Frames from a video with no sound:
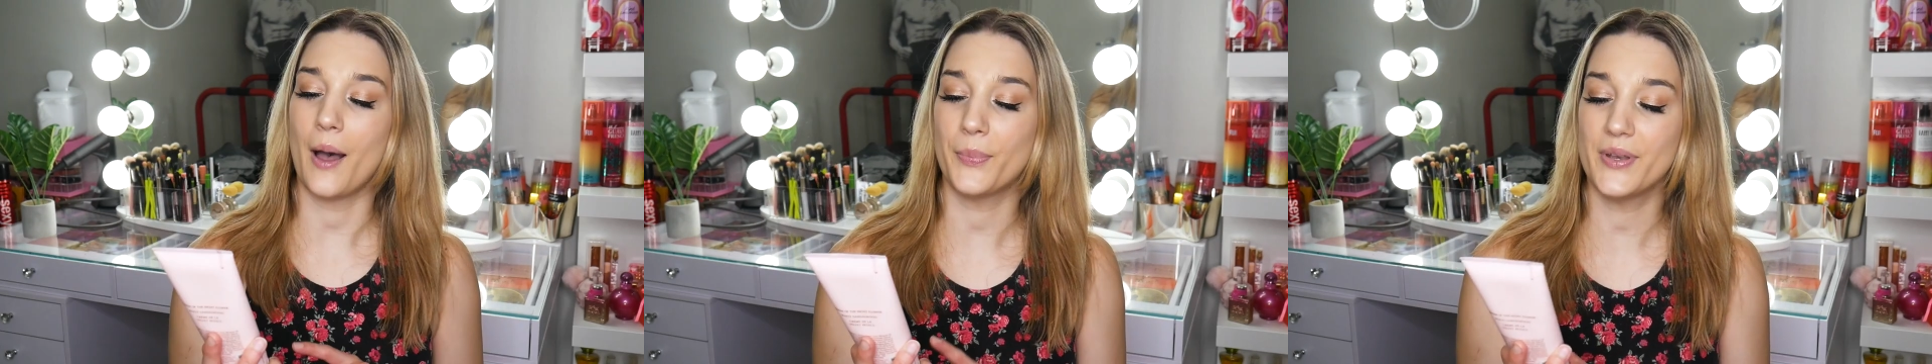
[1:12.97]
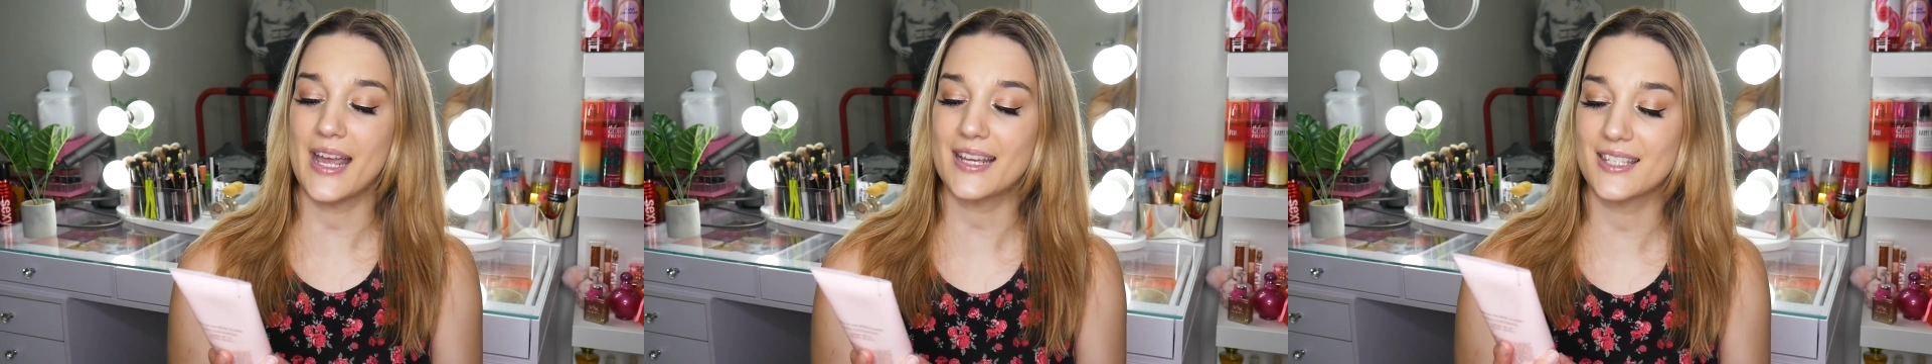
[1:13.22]

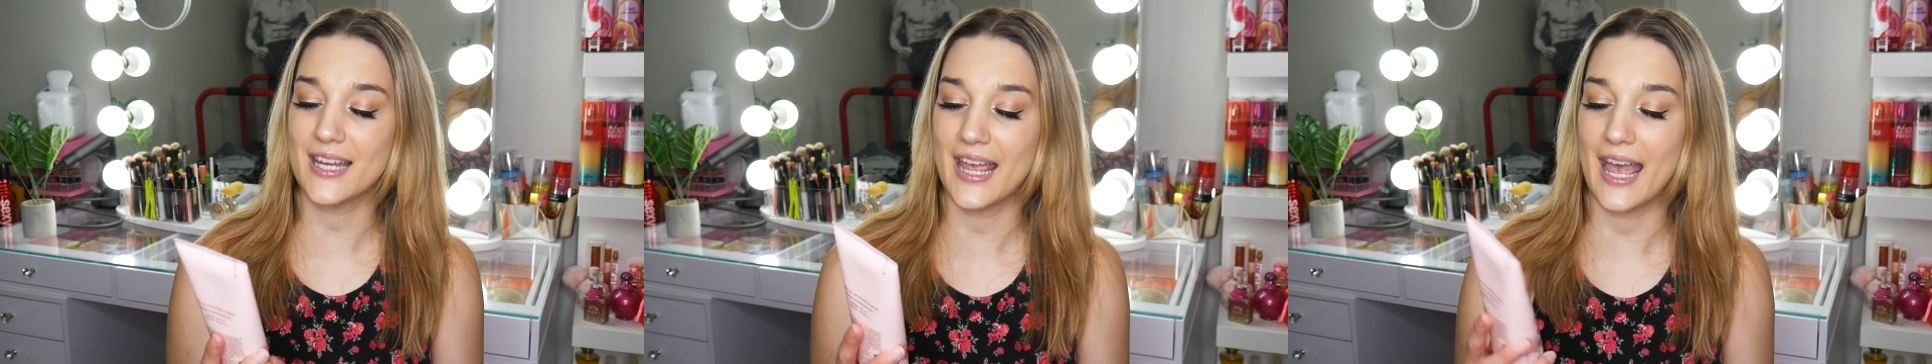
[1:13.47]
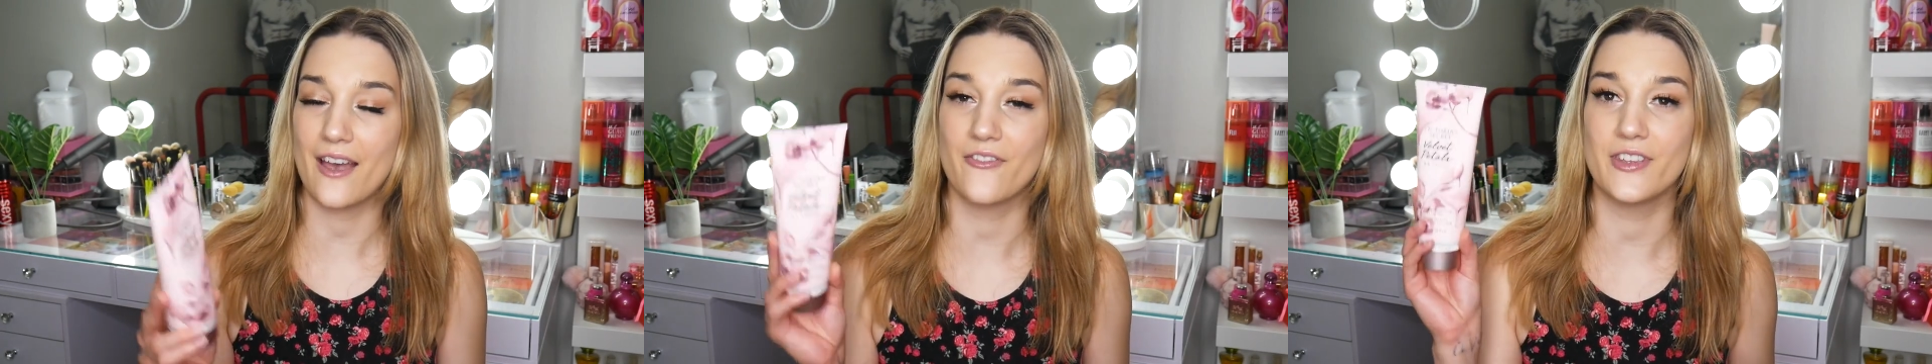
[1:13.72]
Up next, I
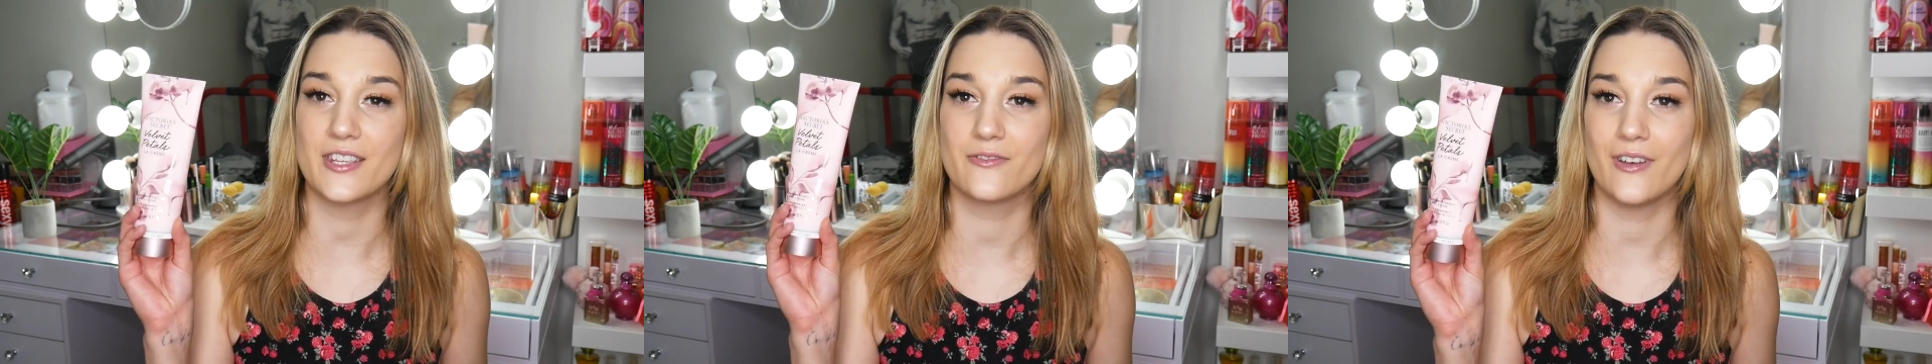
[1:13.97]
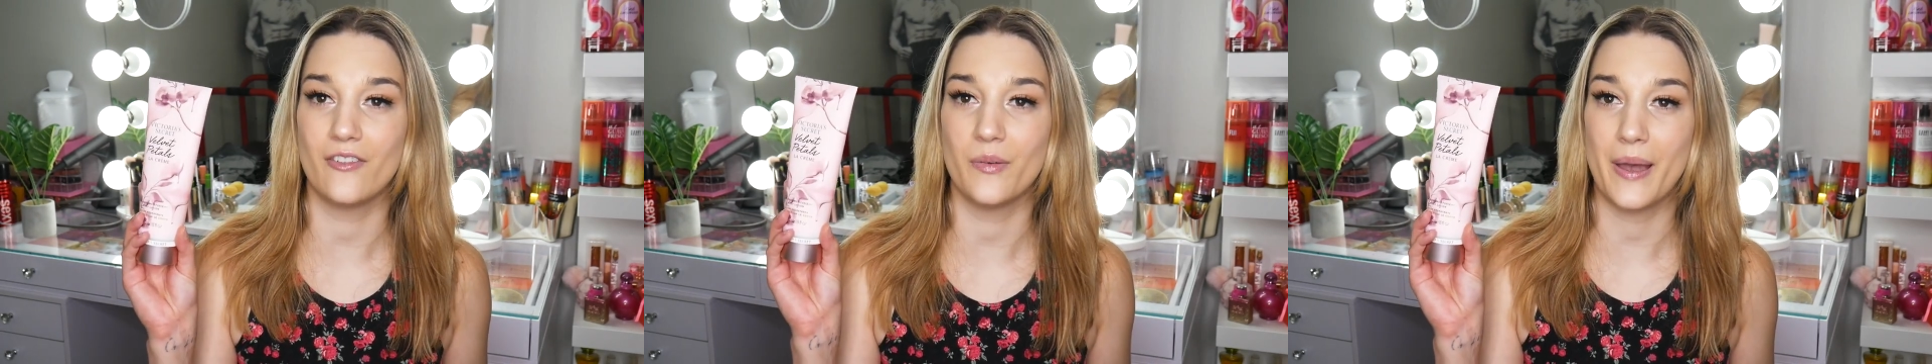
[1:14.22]
have this
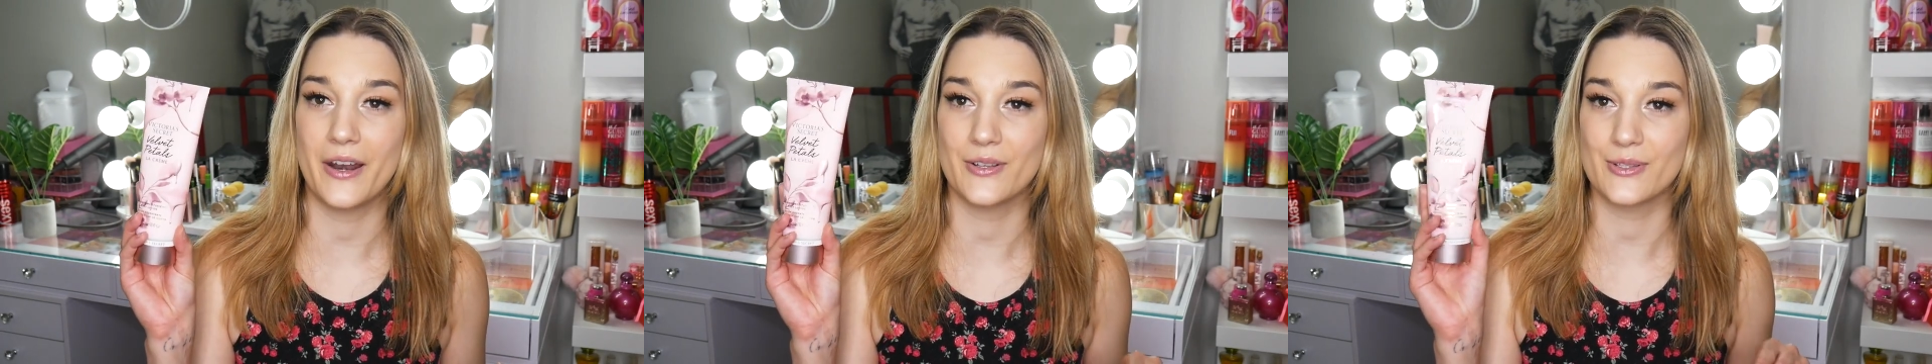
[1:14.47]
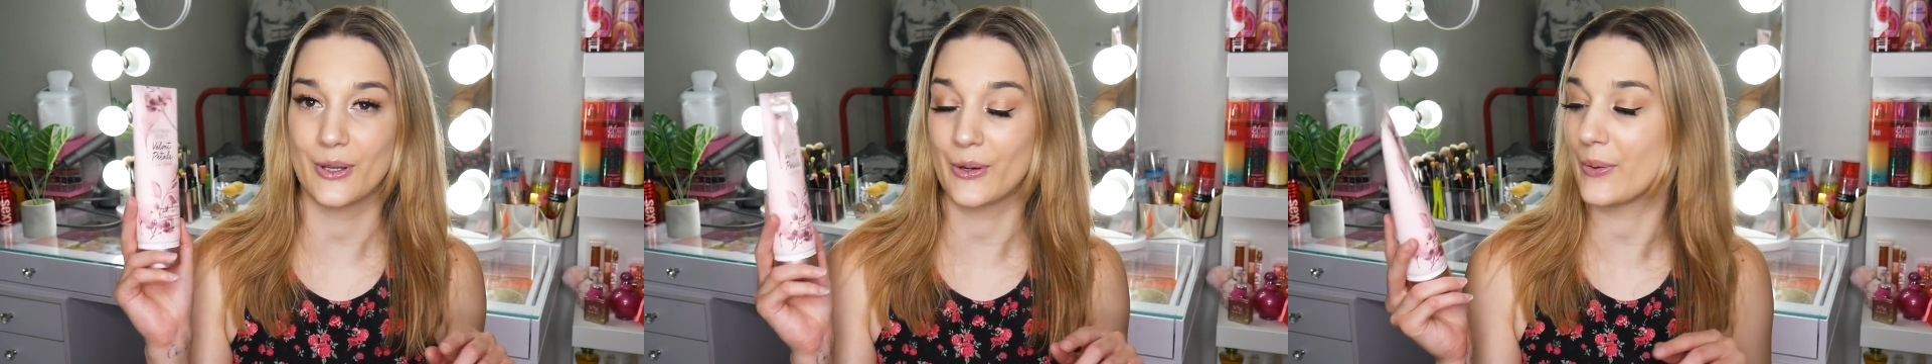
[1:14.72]
Velvet
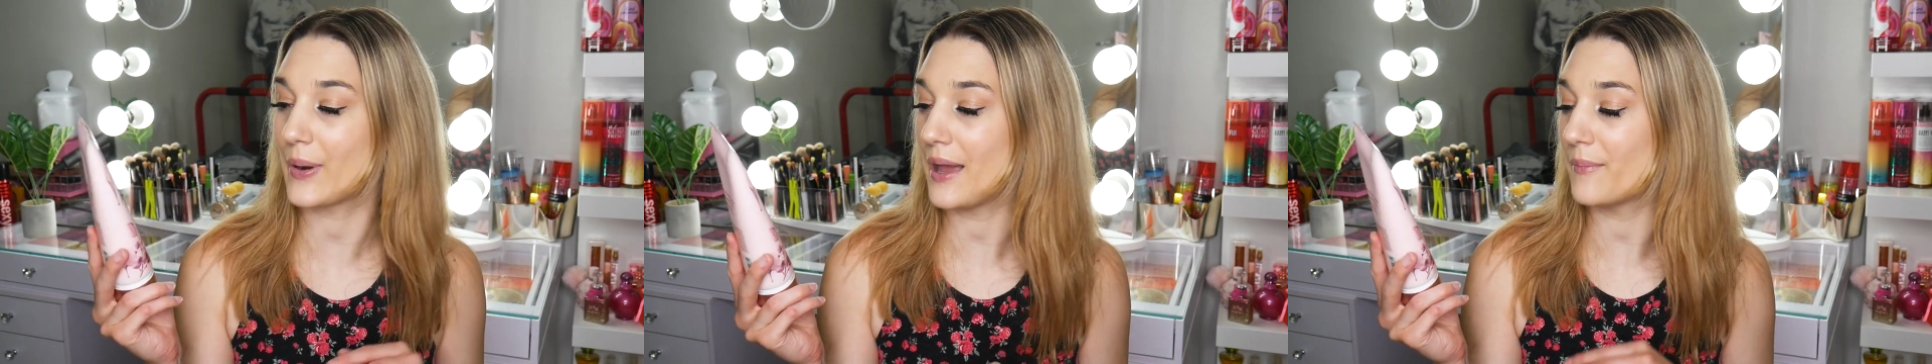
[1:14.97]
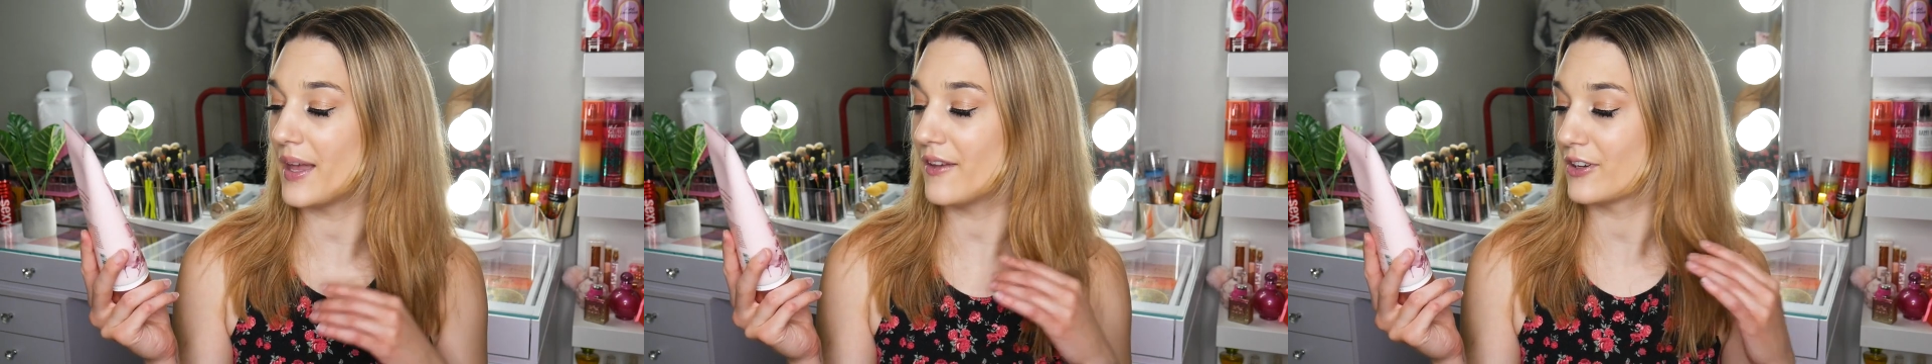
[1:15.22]
Petals La
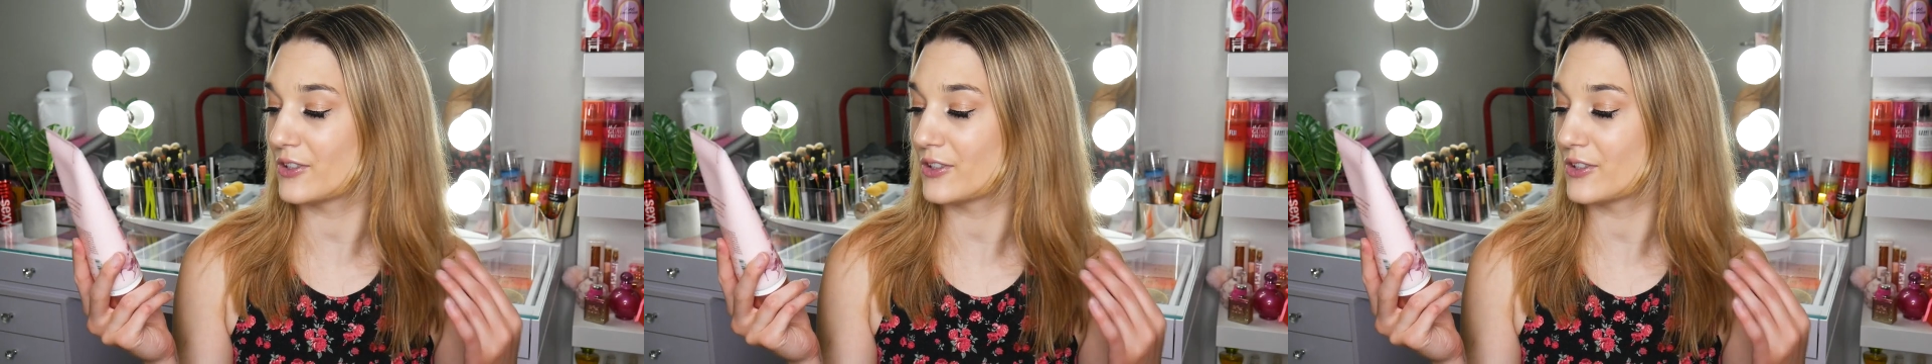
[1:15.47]
Creme